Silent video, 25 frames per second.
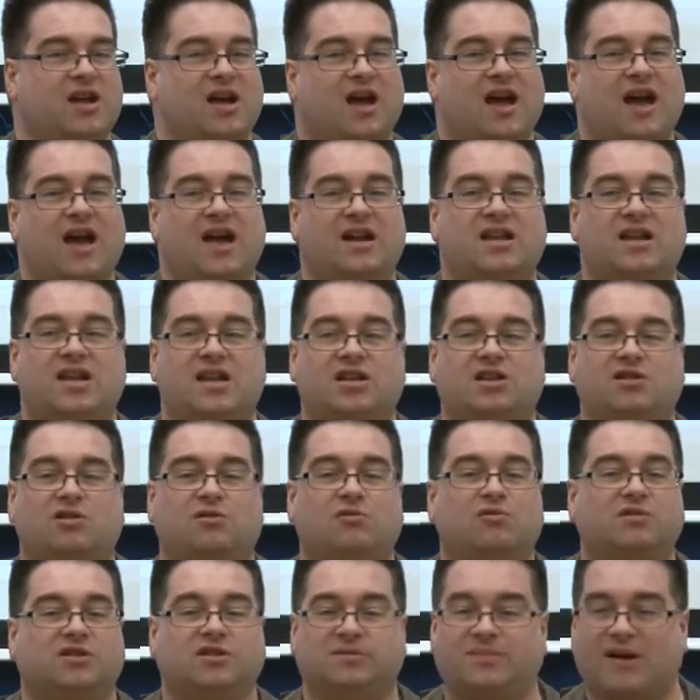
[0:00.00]
And he
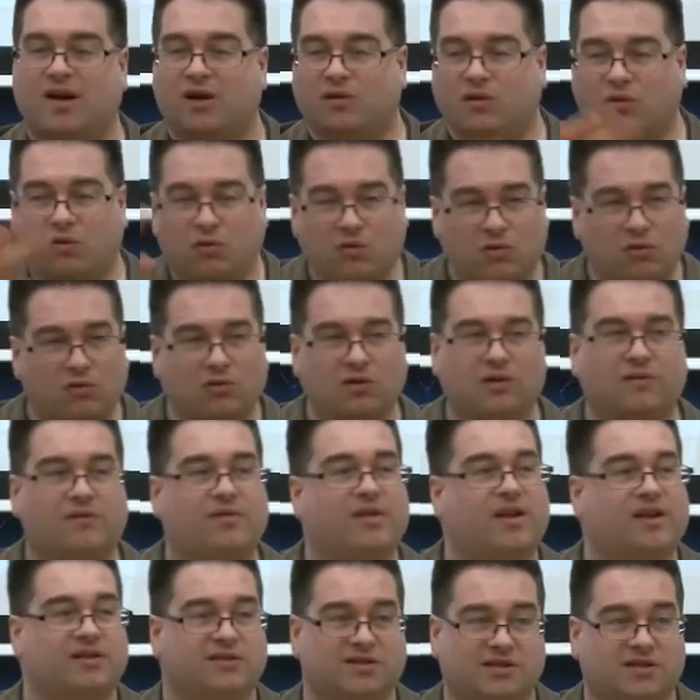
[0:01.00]
talks about all of
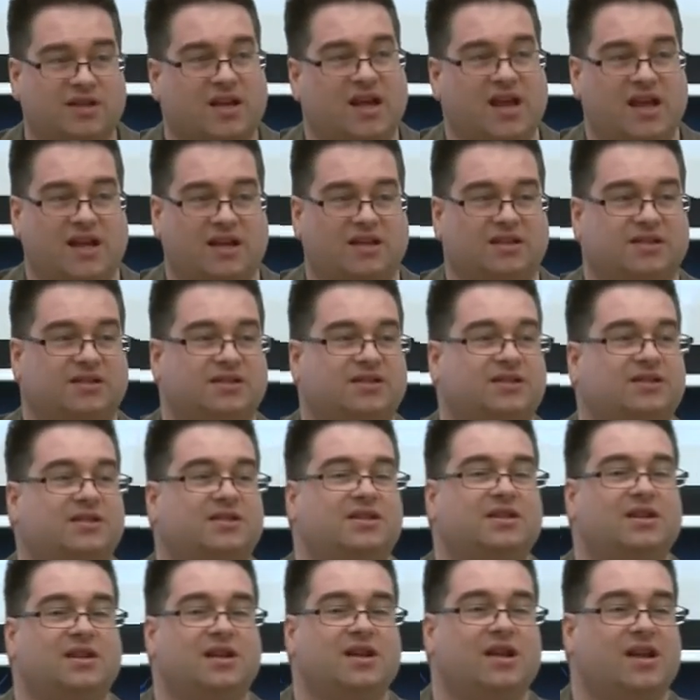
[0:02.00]
those things
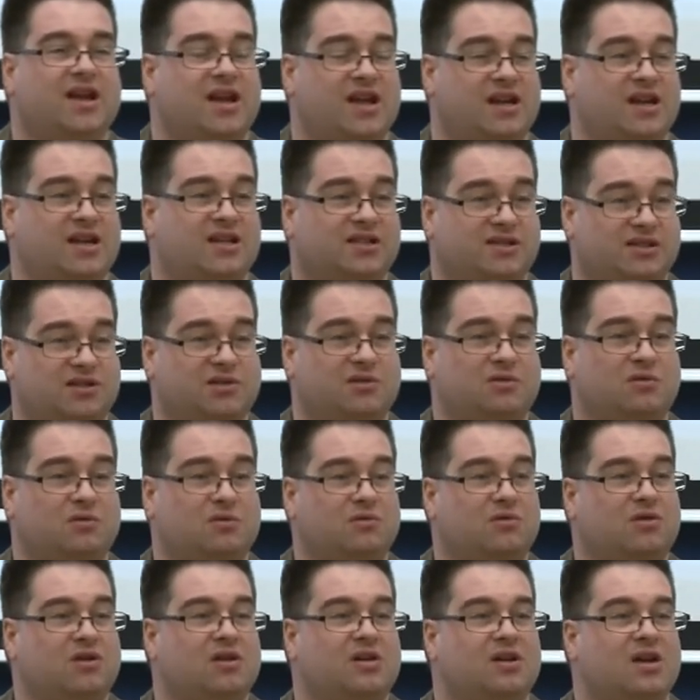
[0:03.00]
in his
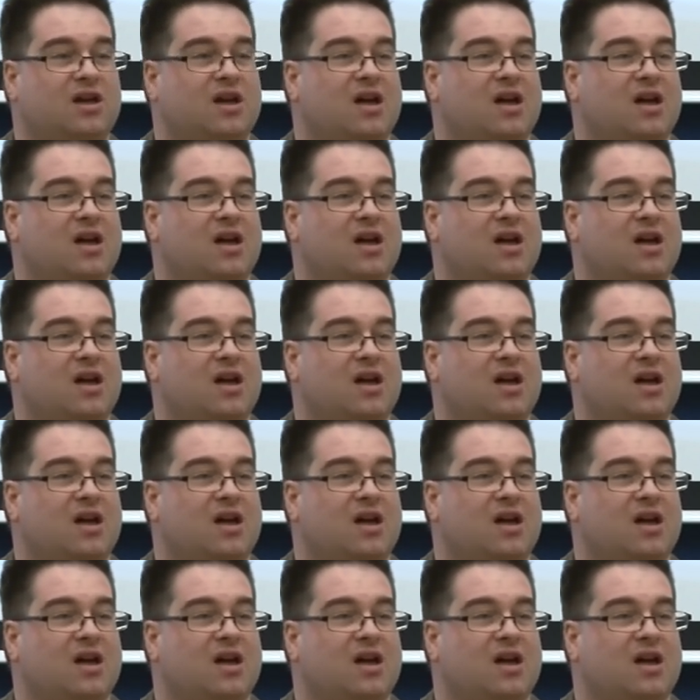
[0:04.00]
talk,